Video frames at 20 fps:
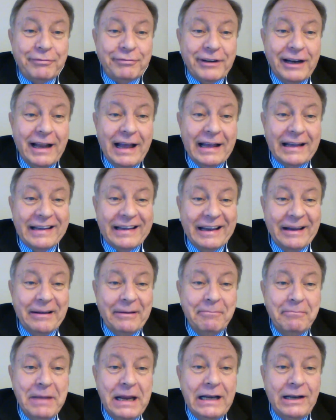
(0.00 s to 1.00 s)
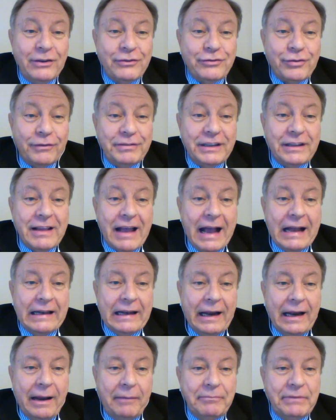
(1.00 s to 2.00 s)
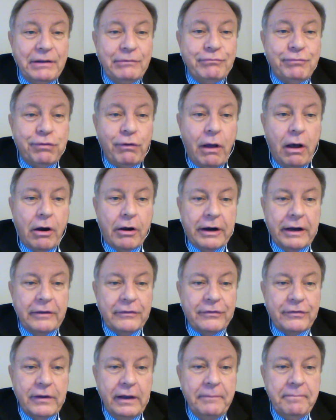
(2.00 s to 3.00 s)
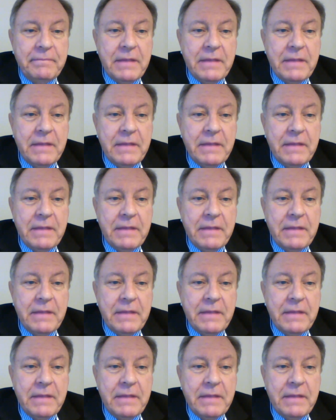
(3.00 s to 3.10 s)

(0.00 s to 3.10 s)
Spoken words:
like millions of Italians. I'm in Florence.